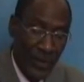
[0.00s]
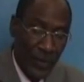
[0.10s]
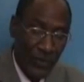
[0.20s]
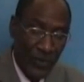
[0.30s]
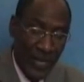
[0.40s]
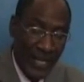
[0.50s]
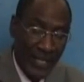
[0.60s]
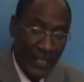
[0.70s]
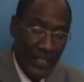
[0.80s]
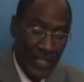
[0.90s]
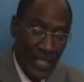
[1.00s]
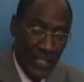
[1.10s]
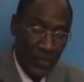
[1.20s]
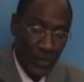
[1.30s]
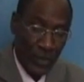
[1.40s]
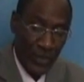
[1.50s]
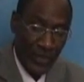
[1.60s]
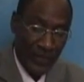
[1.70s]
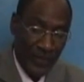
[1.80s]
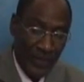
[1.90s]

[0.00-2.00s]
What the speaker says: over a territory,